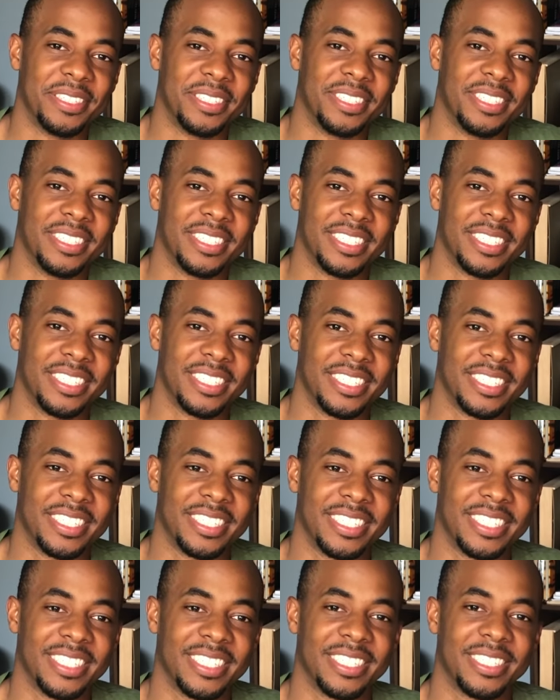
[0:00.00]

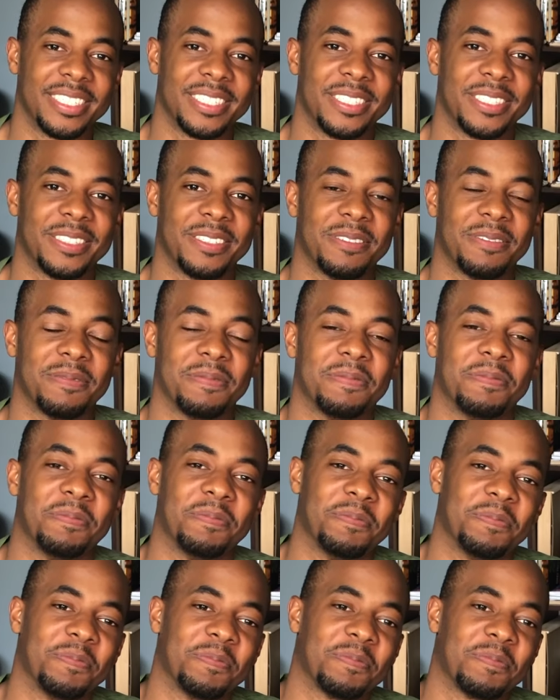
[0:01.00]

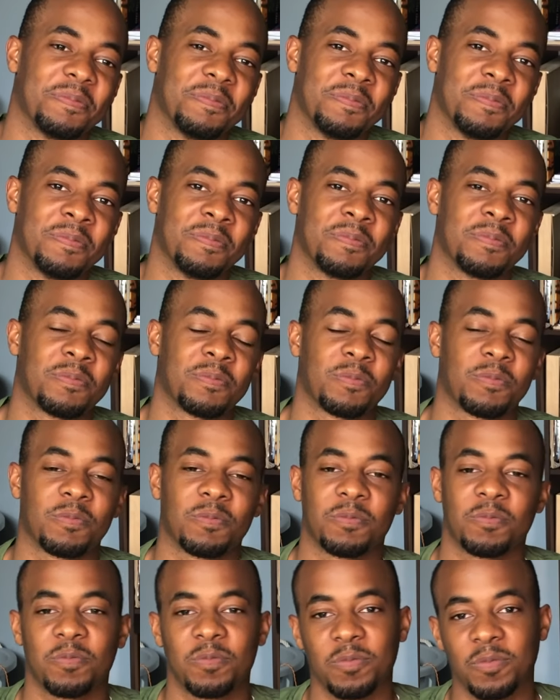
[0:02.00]

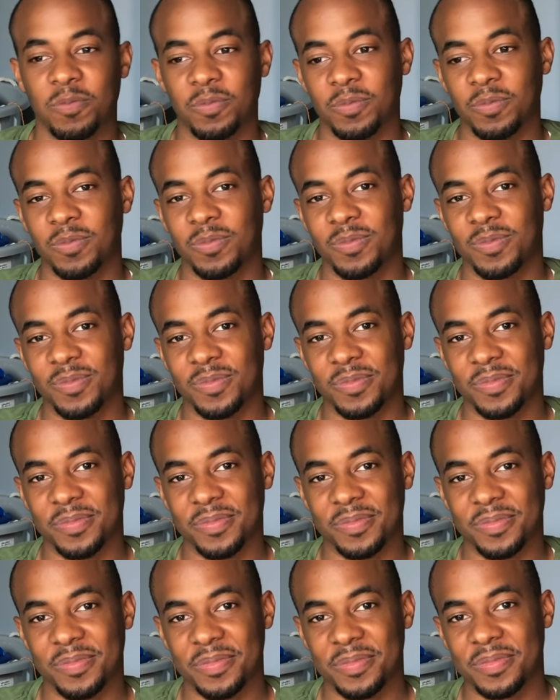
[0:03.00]

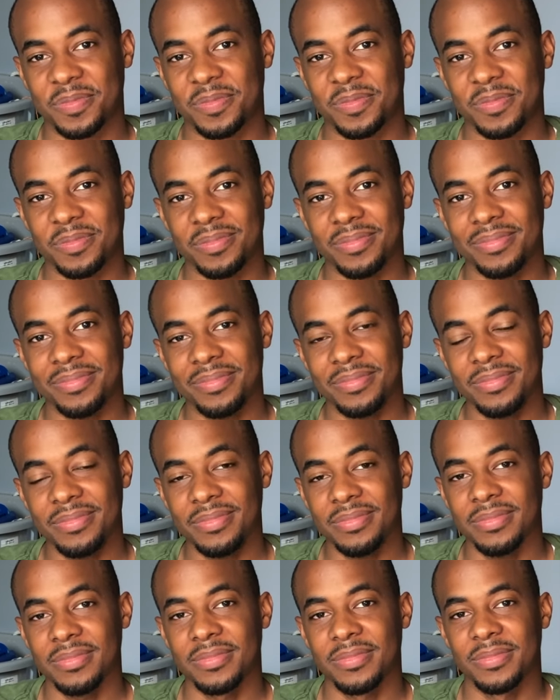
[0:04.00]

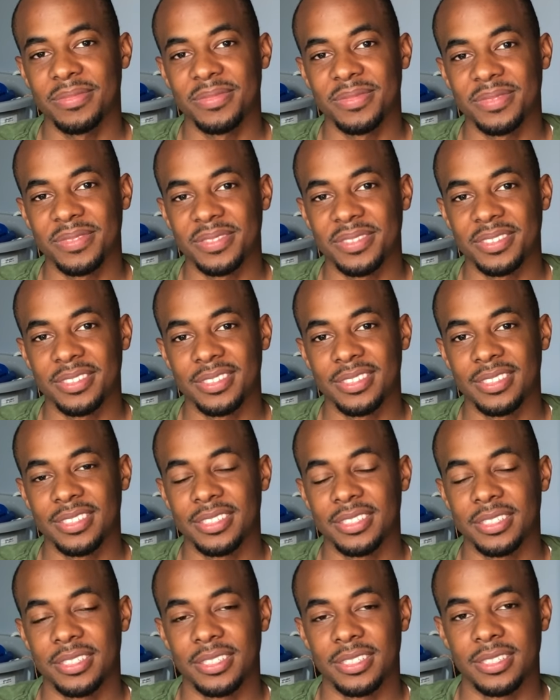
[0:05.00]

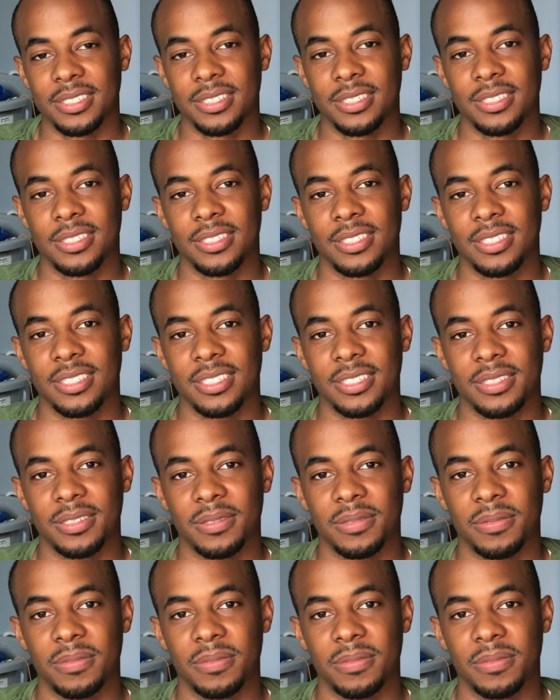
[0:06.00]
[no speech]